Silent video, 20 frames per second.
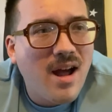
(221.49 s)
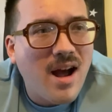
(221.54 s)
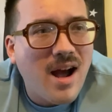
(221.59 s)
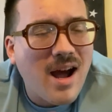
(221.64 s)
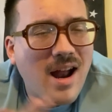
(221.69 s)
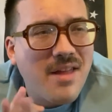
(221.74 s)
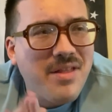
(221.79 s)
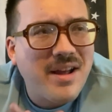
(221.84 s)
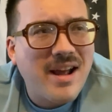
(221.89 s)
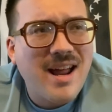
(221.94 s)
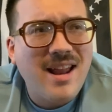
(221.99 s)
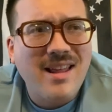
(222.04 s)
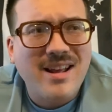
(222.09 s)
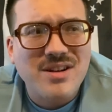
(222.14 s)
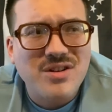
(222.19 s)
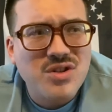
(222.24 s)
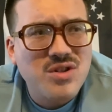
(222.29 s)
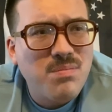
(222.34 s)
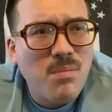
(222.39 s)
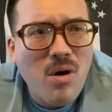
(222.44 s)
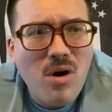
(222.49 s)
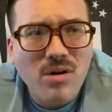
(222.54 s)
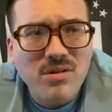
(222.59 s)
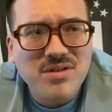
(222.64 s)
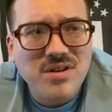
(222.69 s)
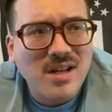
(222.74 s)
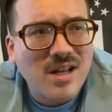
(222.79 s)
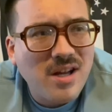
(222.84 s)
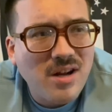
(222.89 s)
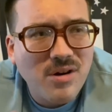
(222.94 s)
Uh, I think I had like a small
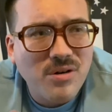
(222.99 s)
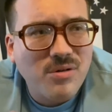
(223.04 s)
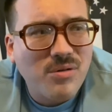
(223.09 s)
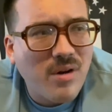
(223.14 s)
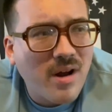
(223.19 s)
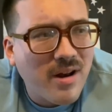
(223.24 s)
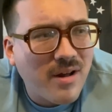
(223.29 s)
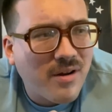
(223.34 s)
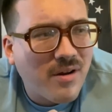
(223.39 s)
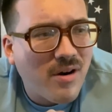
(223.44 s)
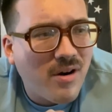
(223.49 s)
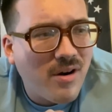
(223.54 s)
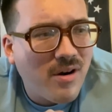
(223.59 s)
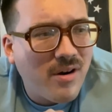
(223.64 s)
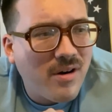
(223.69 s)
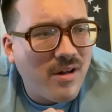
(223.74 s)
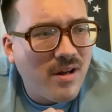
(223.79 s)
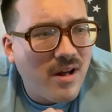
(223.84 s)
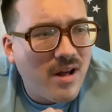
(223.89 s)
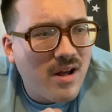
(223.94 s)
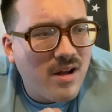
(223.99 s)
secured credit card.